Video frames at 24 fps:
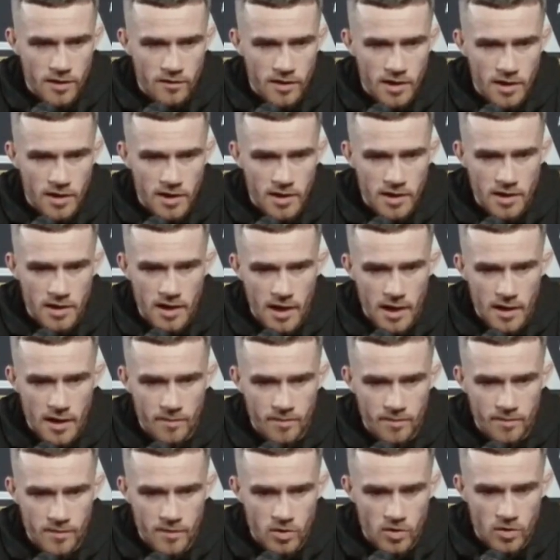really
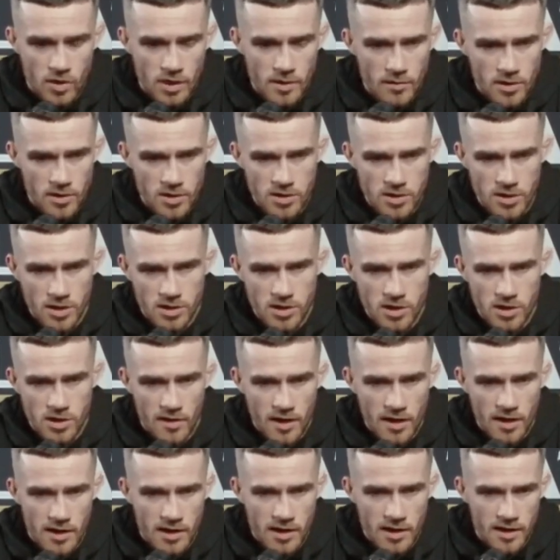um time my shots
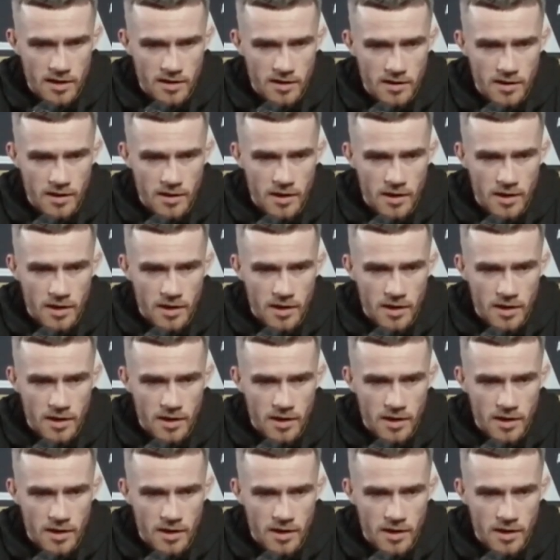correctly and